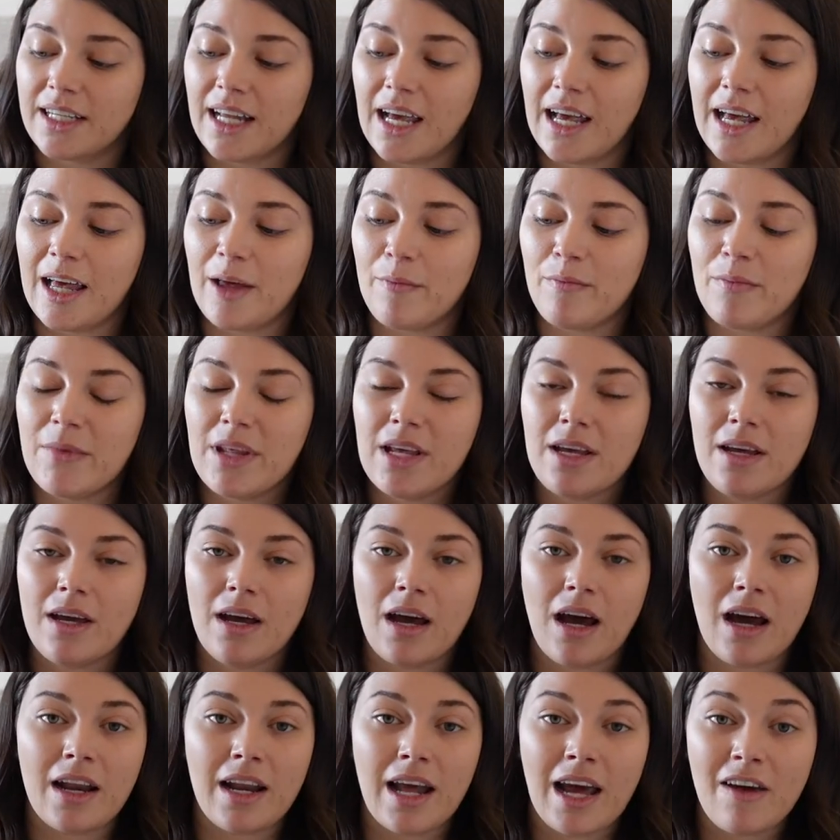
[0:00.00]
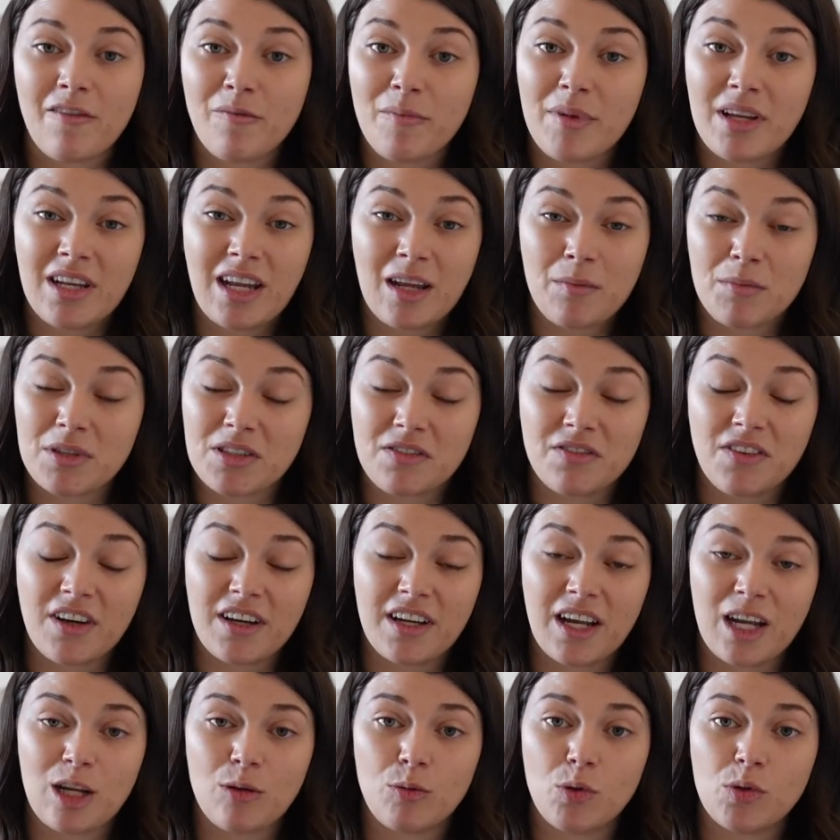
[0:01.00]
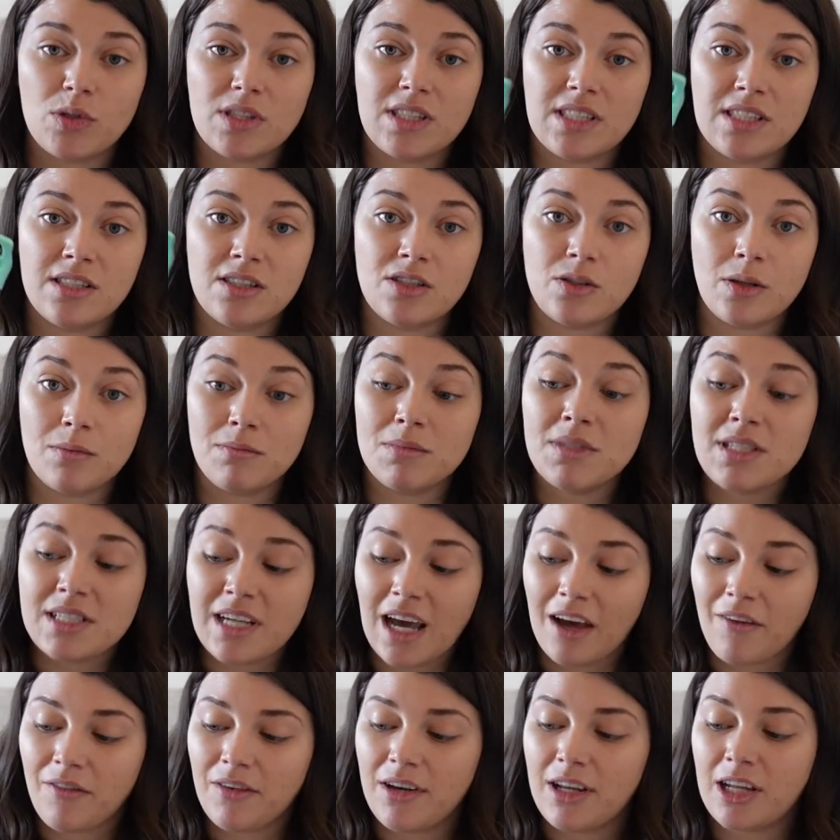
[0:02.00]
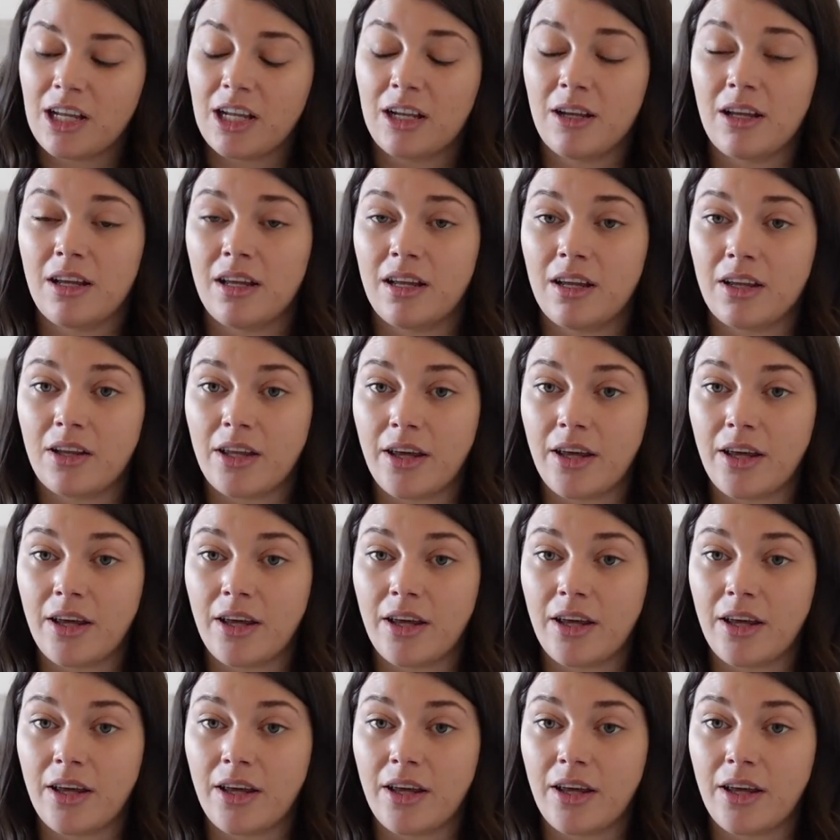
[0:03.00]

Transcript: and I haven't been able to find any more since so I'm definitely gonna